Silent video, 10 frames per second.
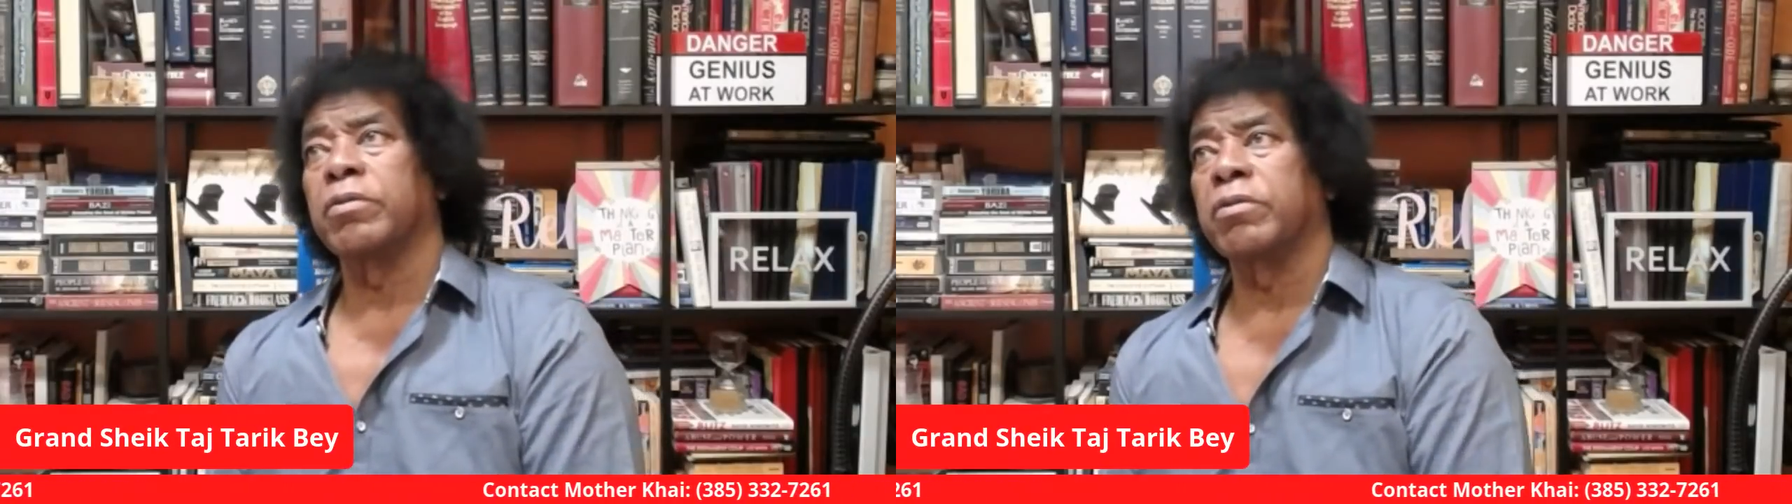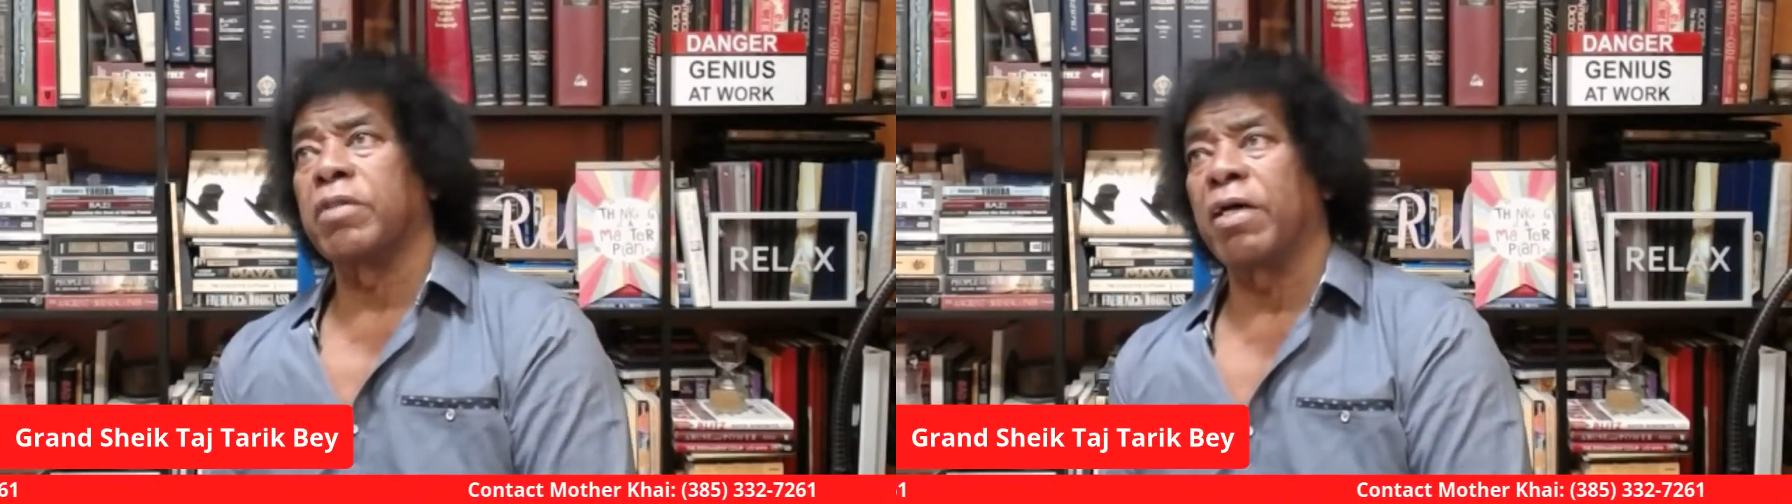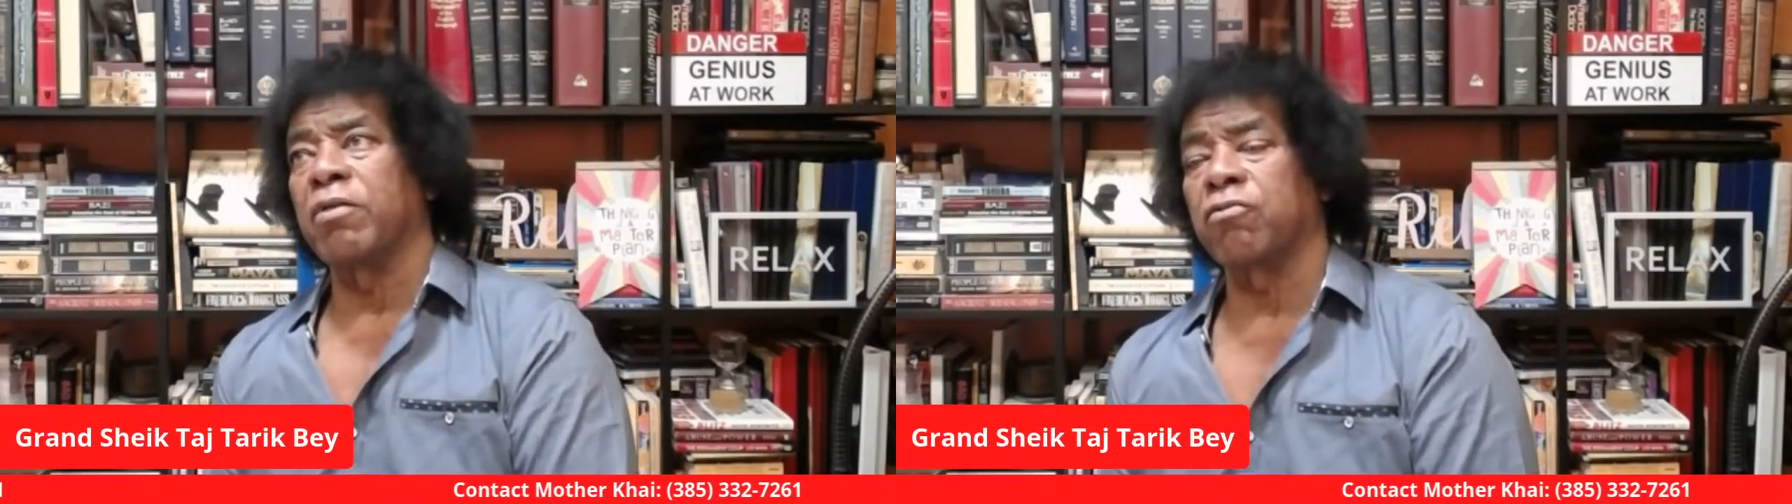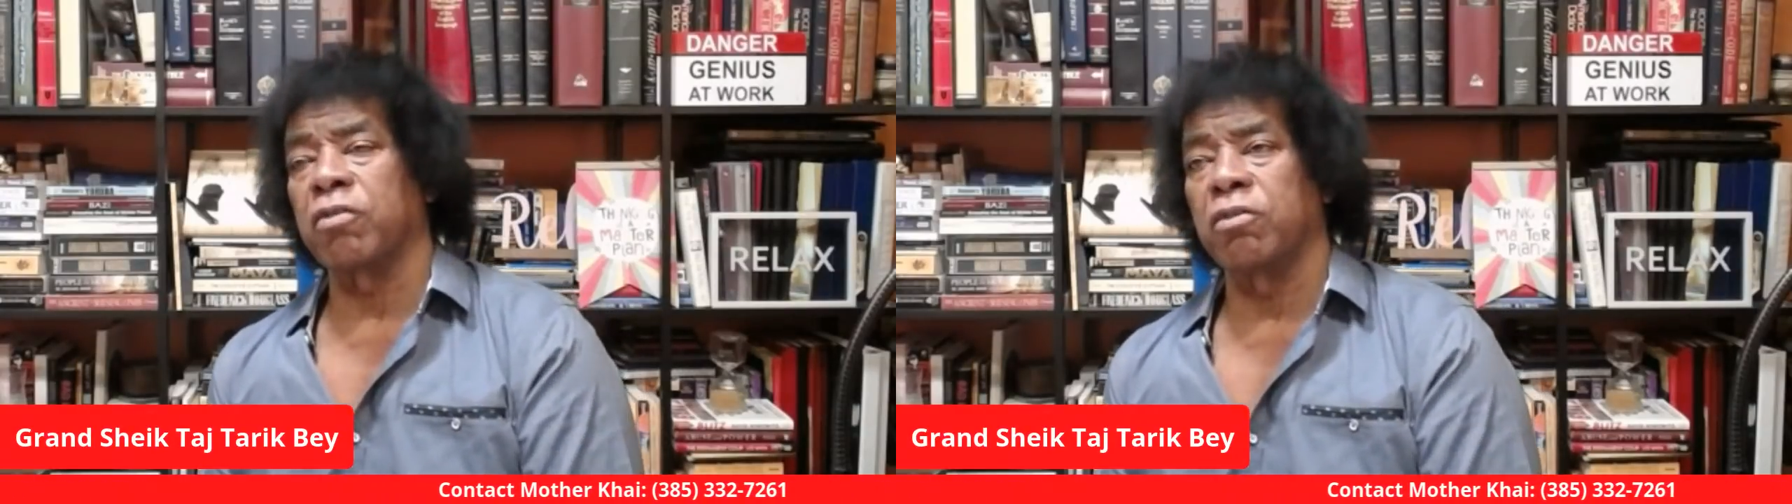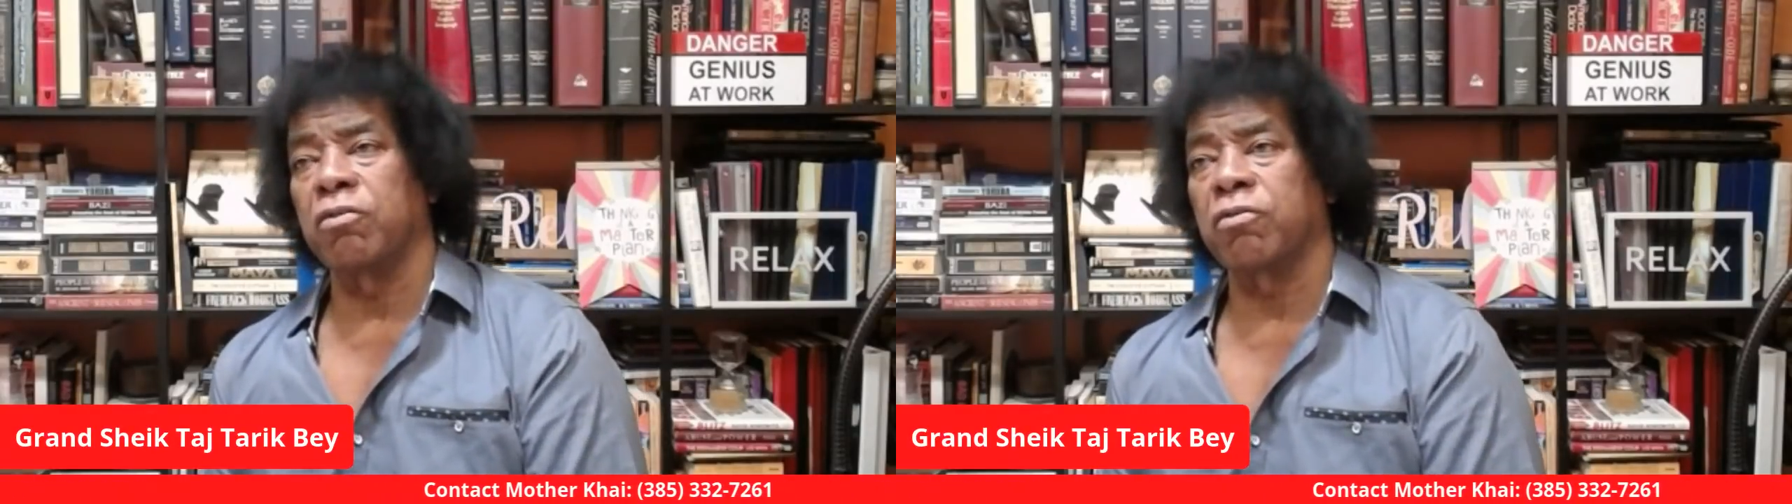
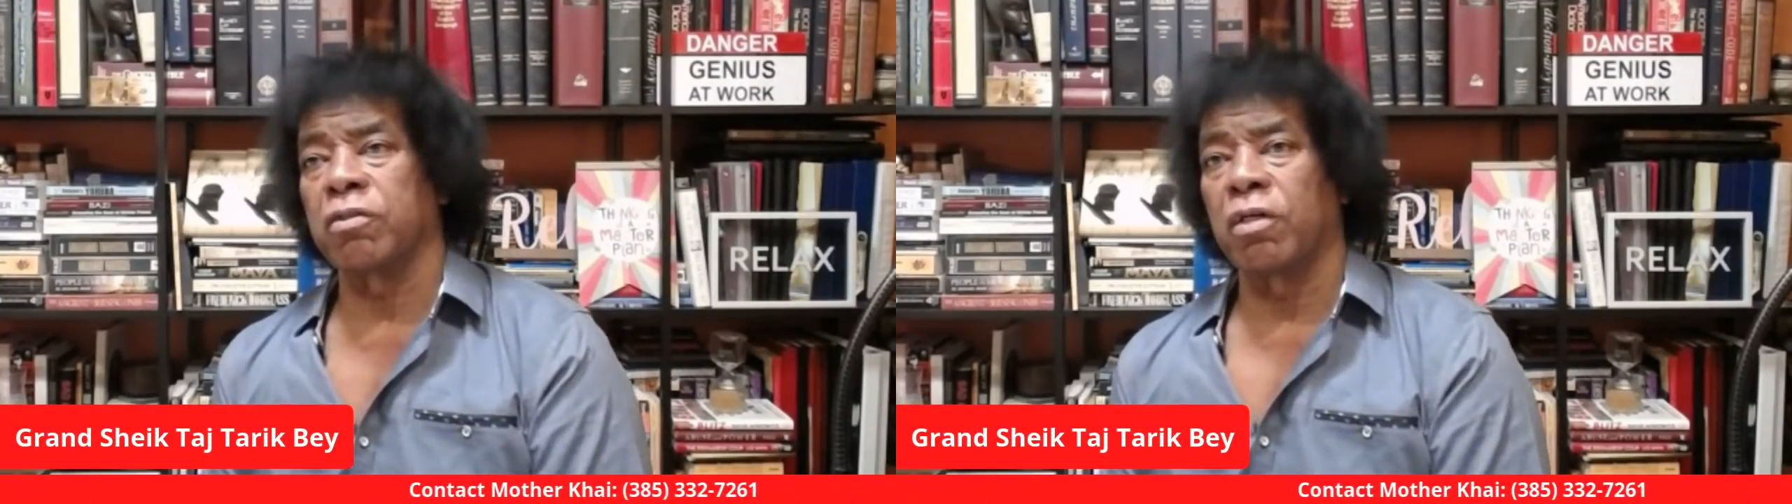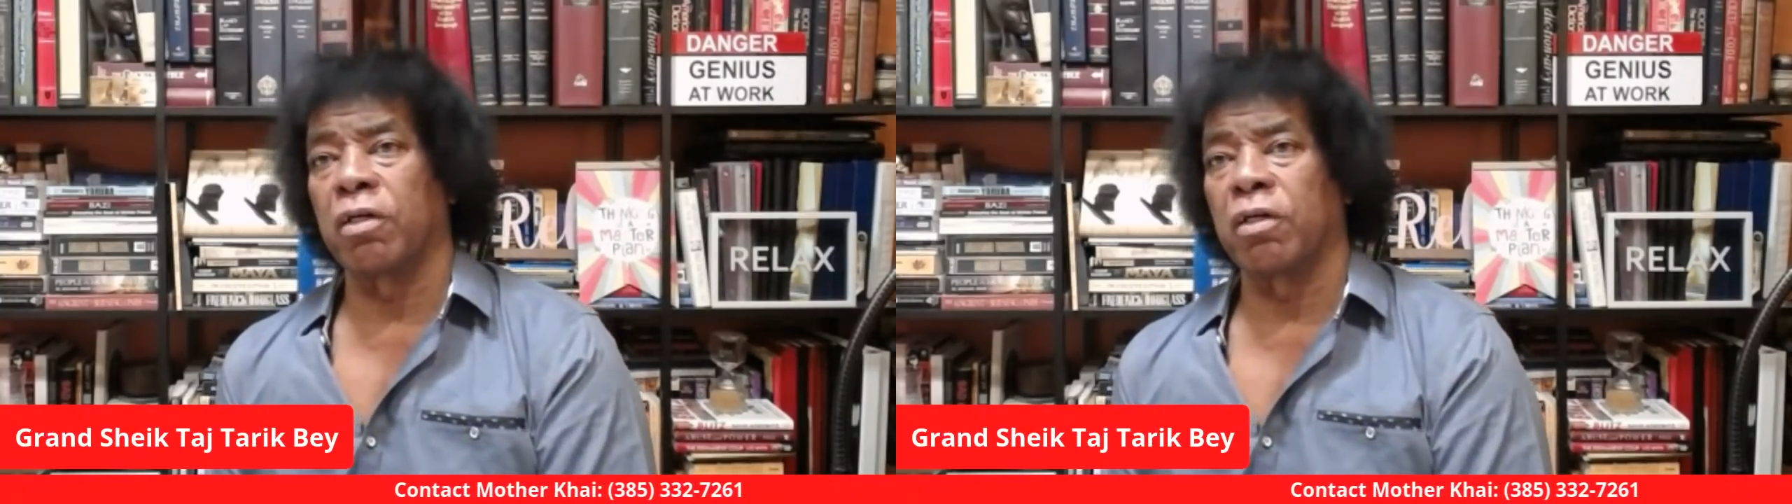dynasties